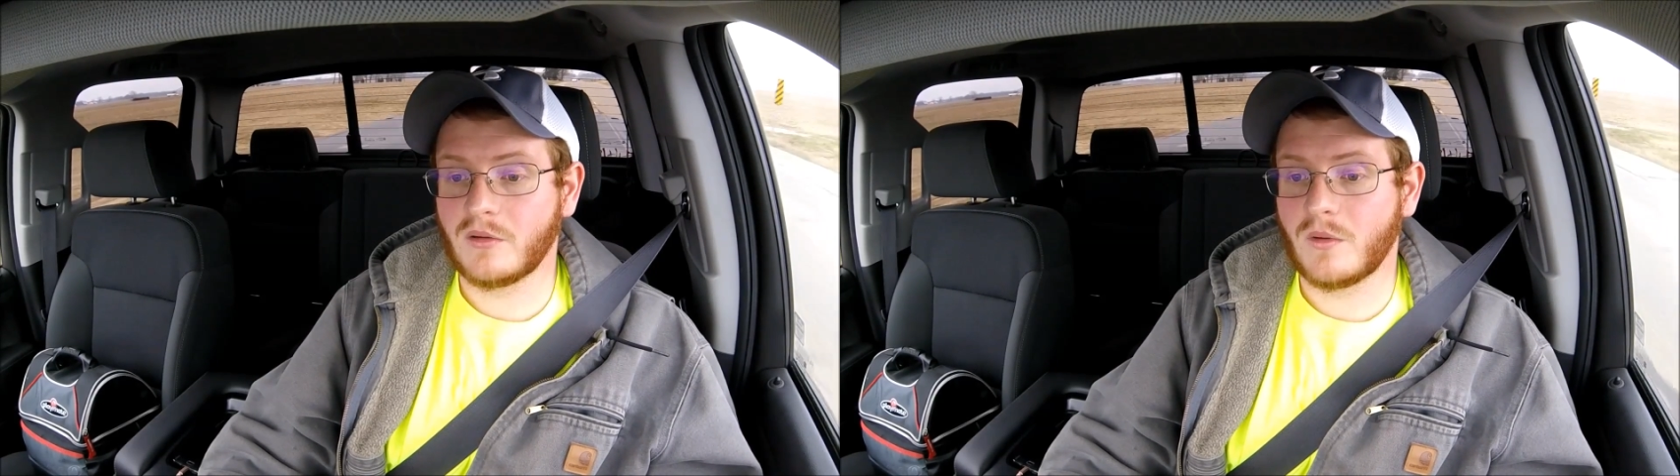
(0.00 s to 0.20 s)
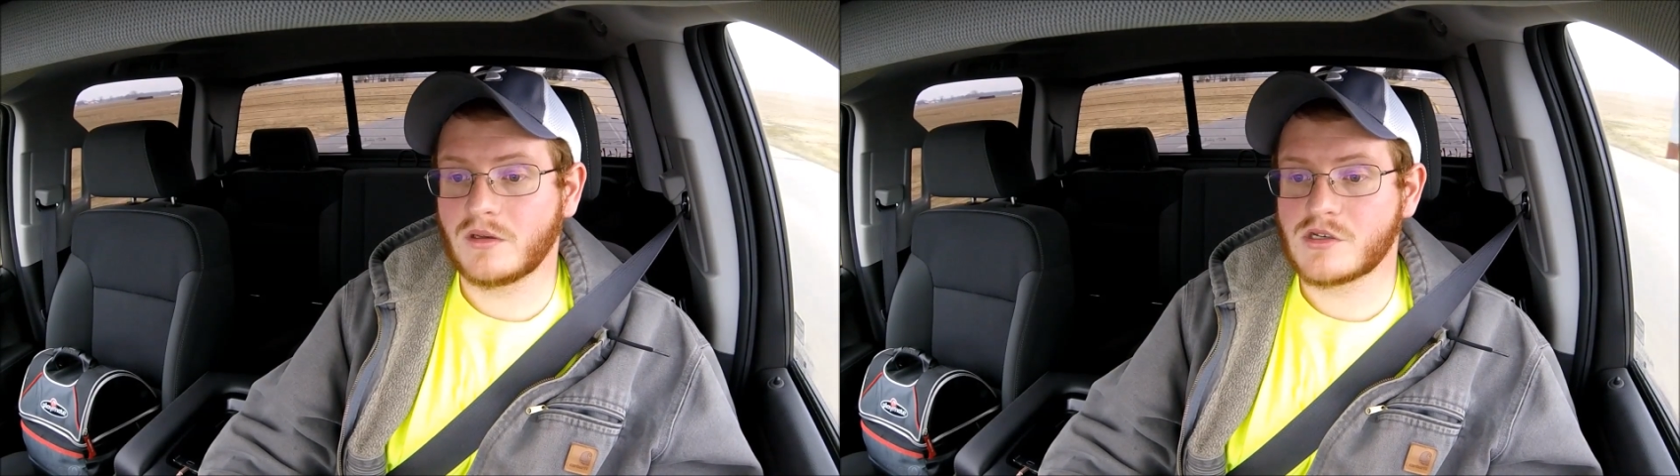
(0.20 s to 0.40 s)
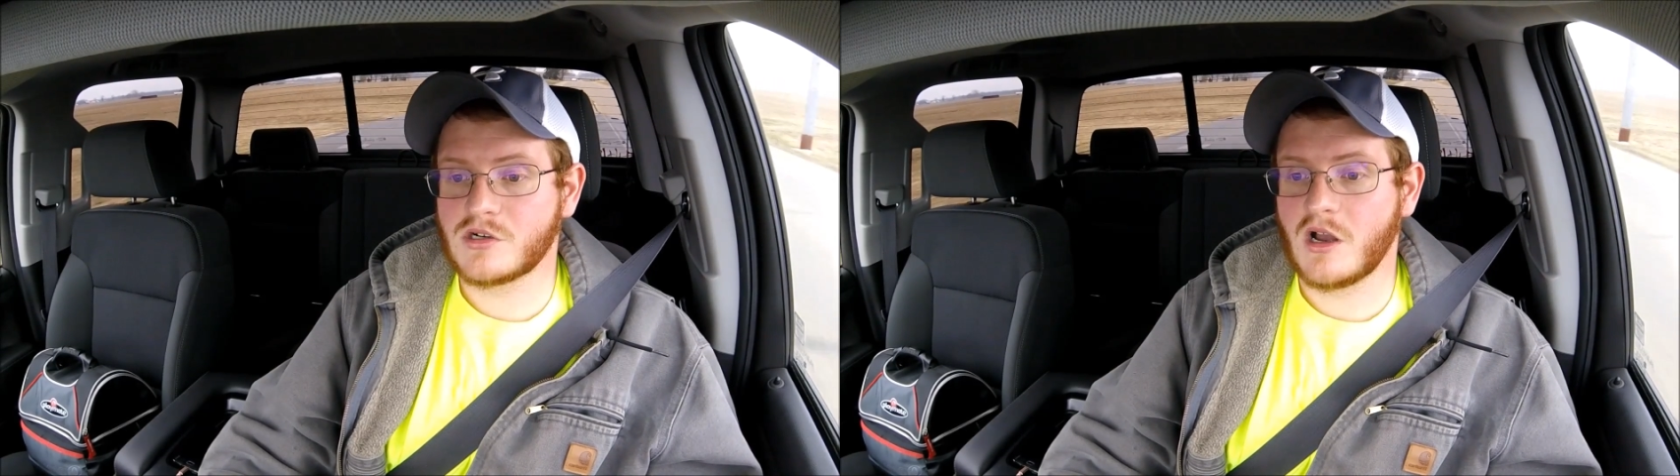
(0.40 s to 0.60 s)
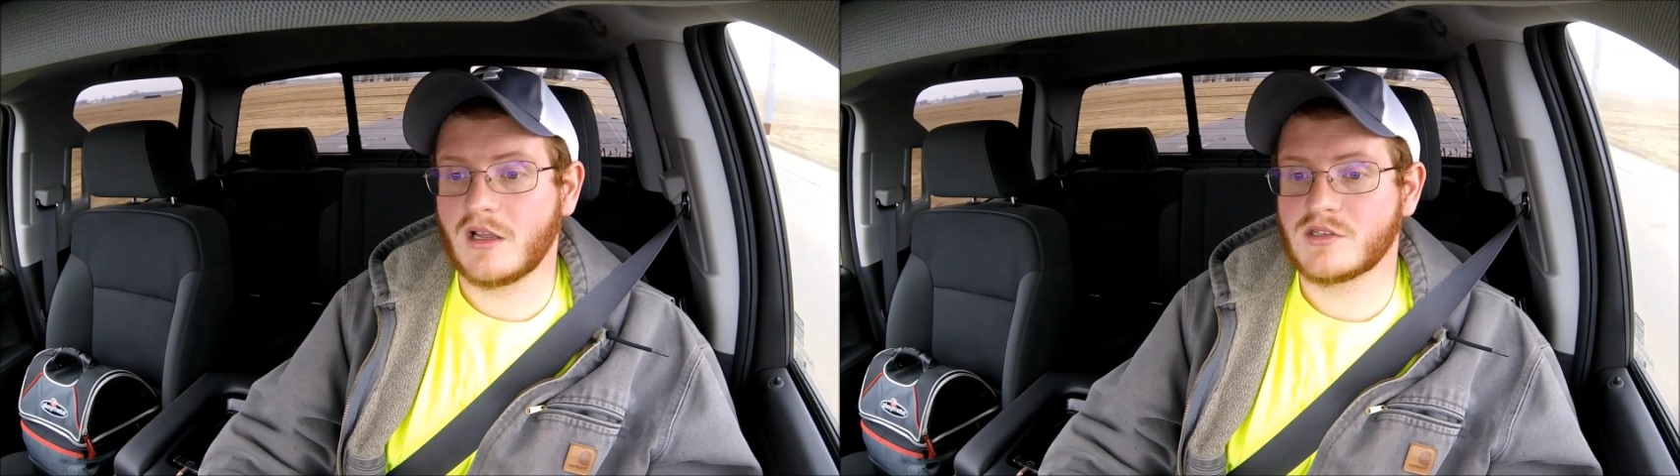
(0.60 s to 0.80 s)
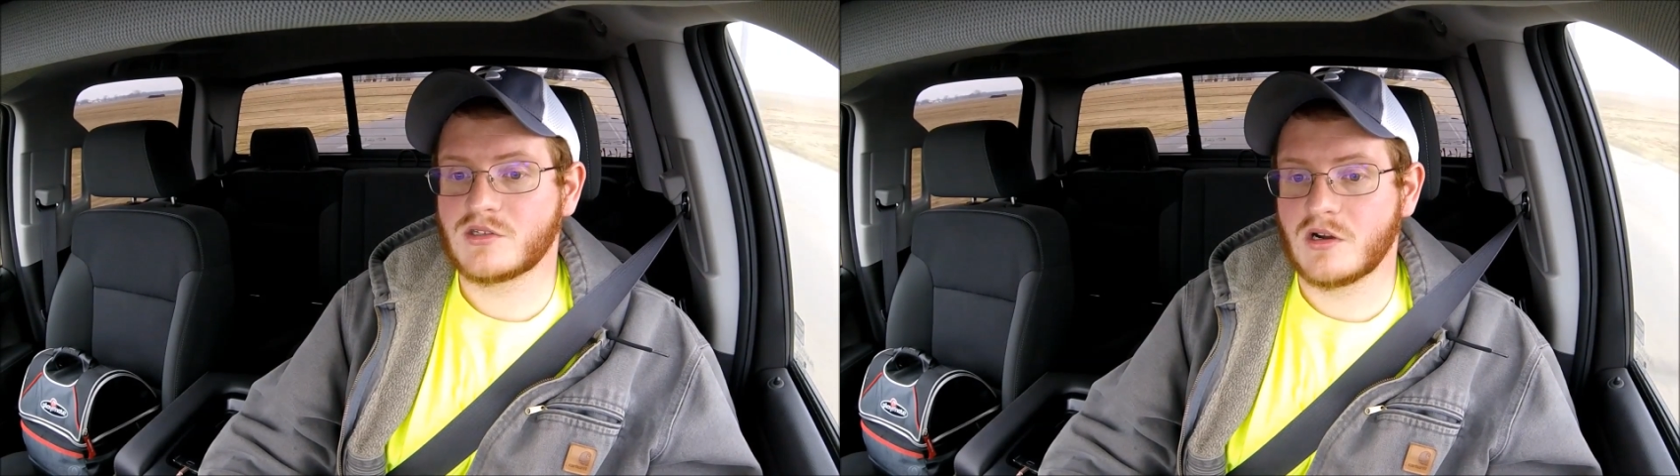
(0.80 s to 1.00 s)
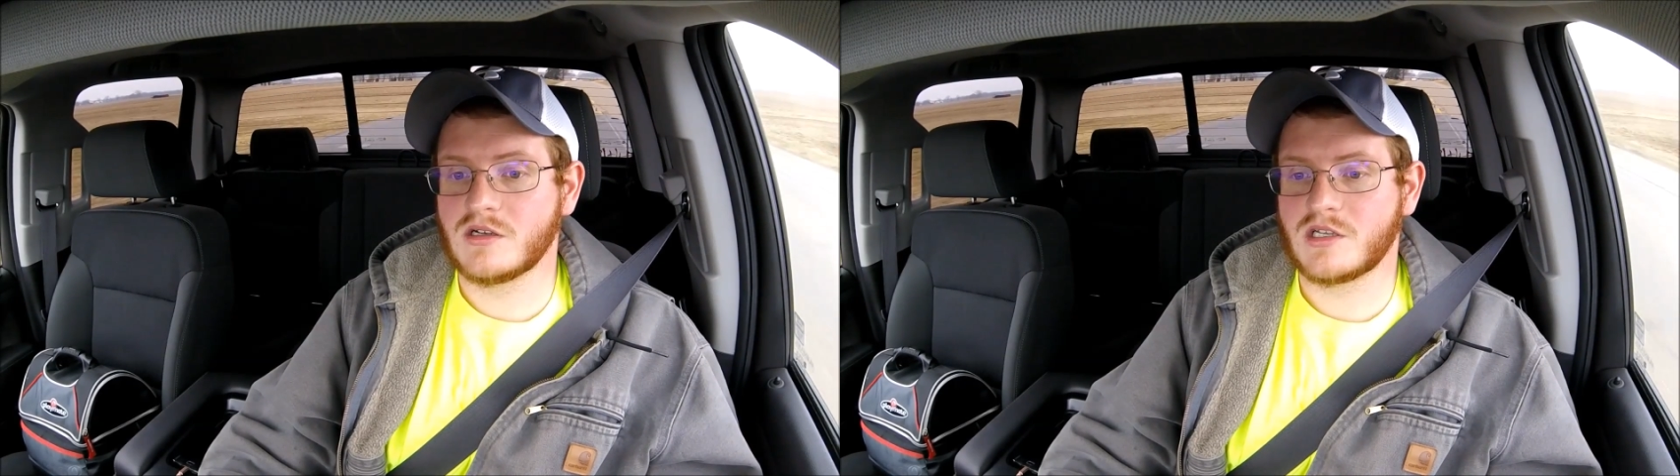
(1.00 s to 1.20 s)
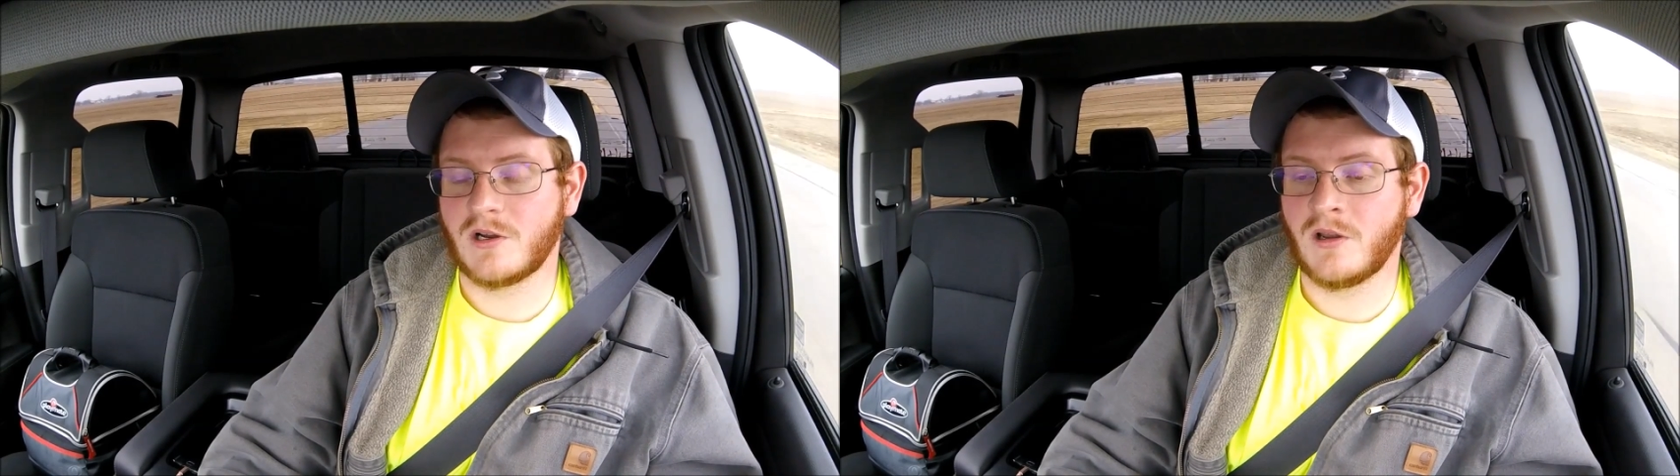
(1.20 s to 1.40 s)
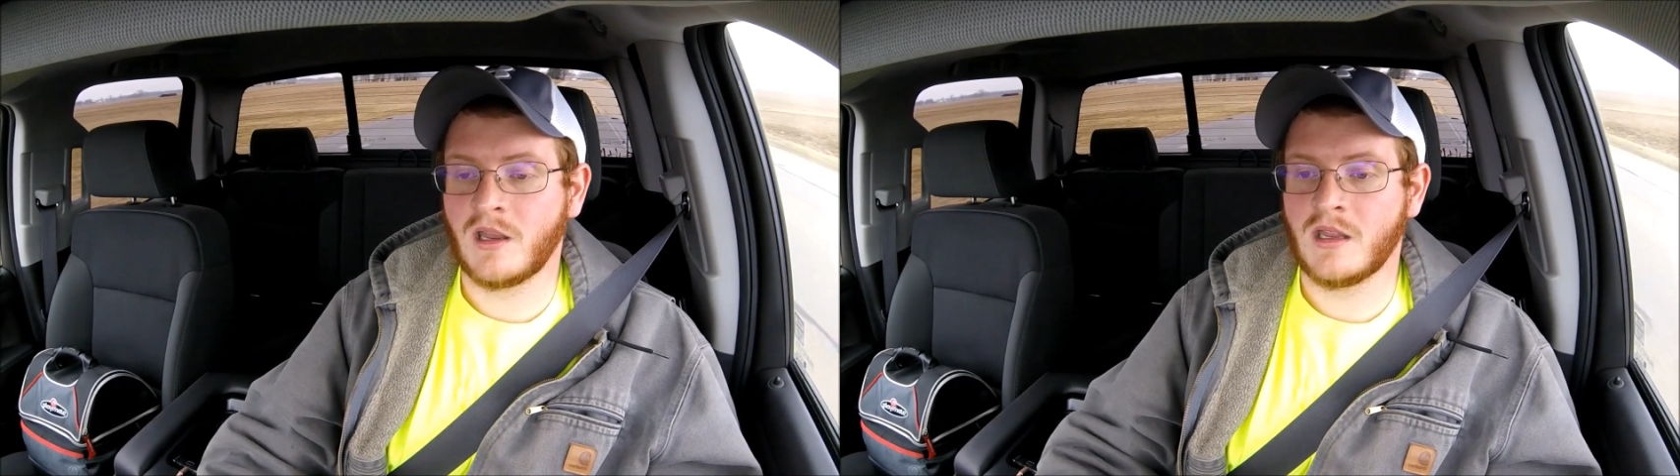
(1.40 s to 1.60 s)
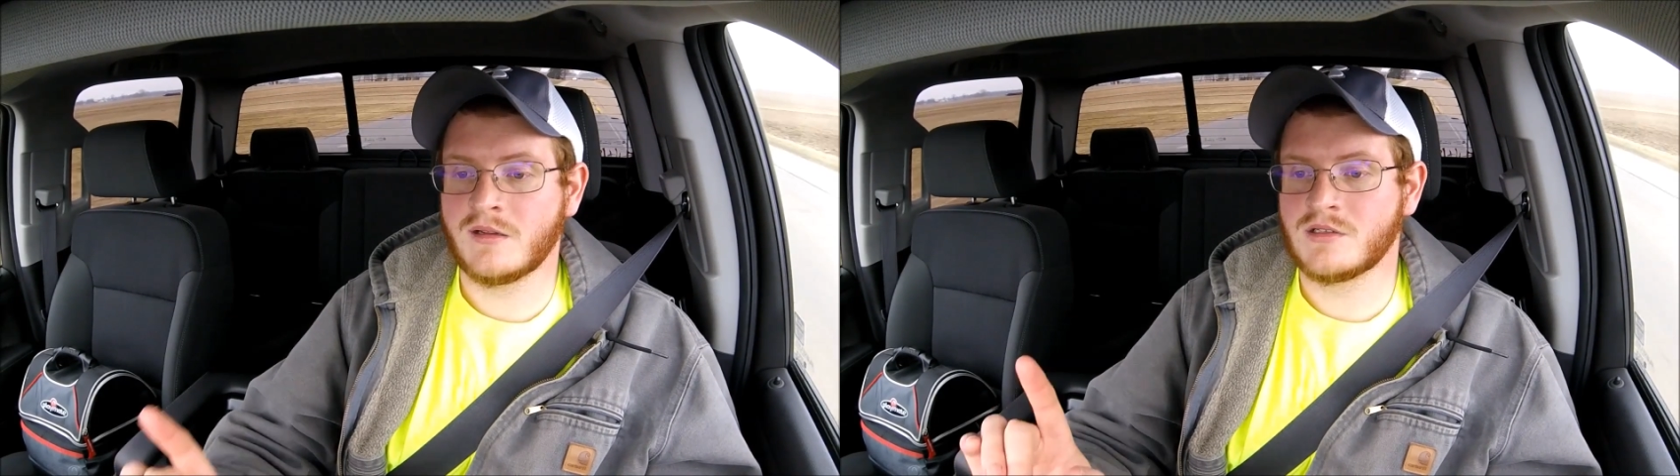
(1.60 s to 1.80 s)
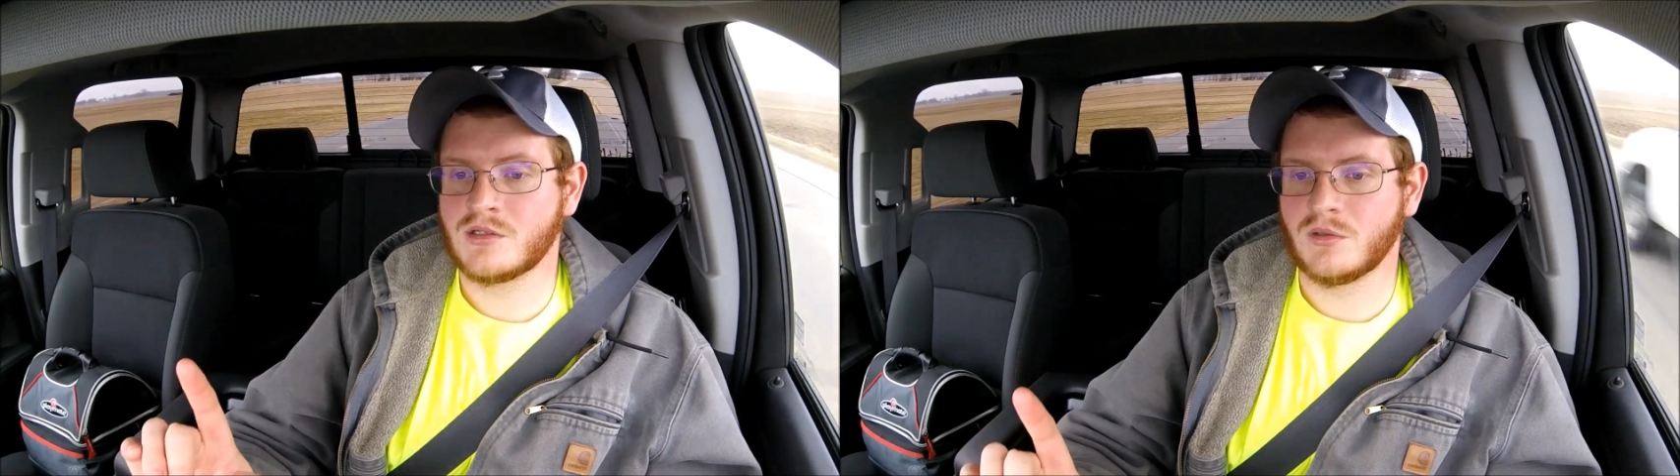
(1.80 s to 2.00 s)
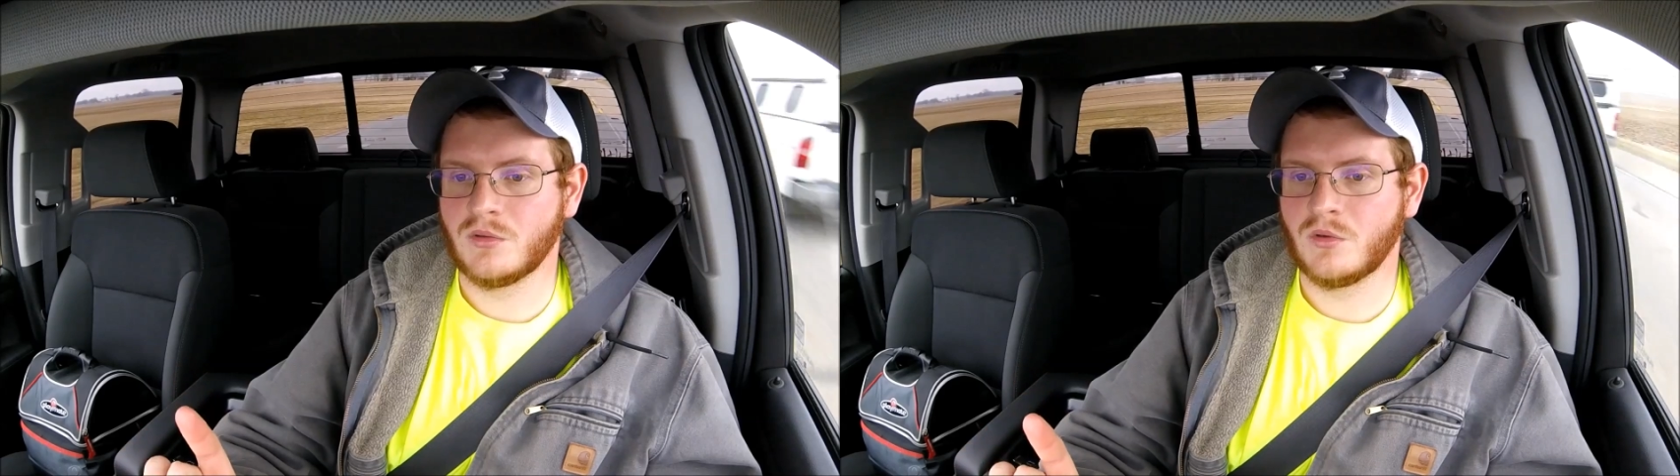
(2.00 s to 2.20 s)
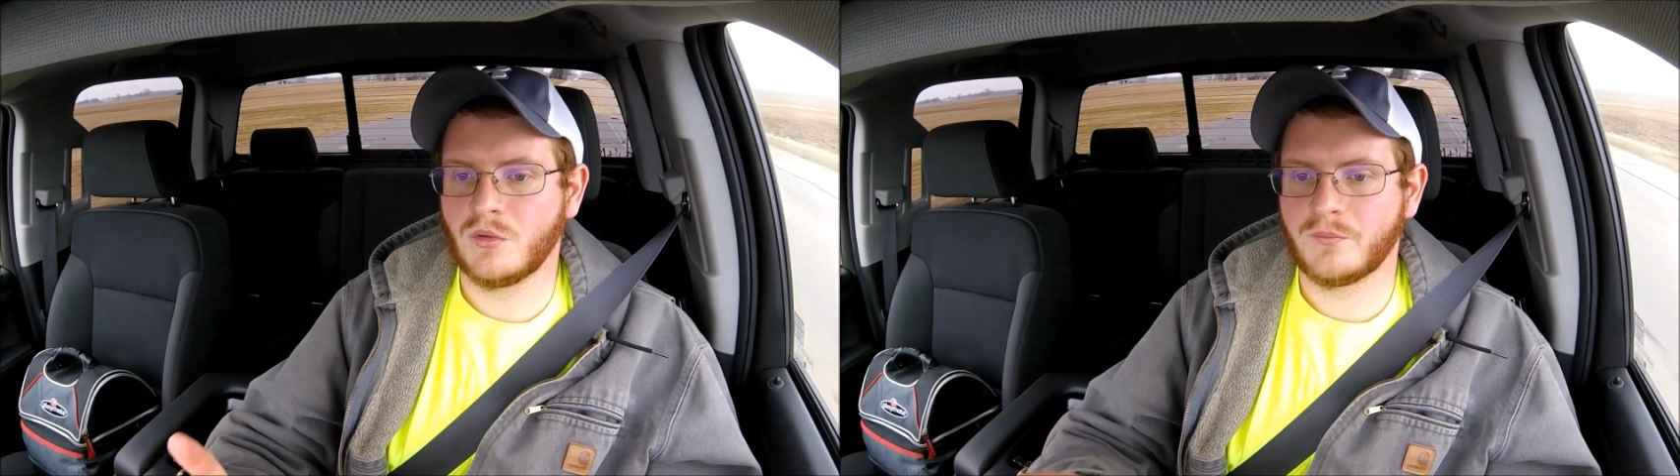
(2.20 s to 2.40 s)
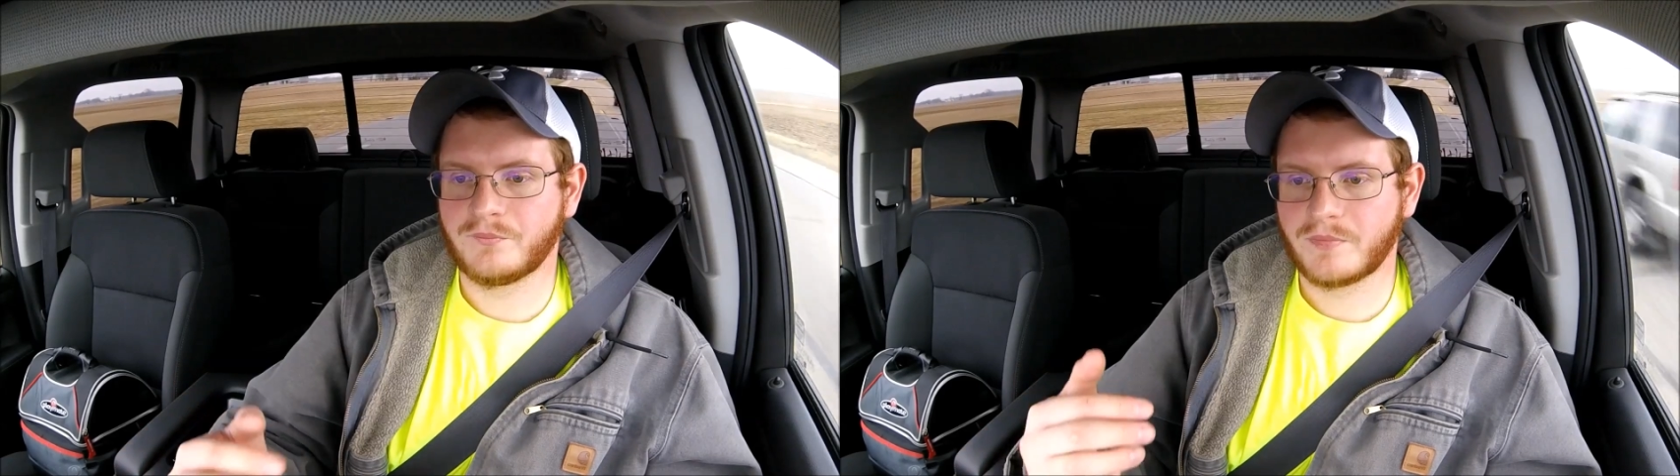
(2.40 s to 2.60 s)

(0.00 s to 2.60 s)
going to try and start tearing into,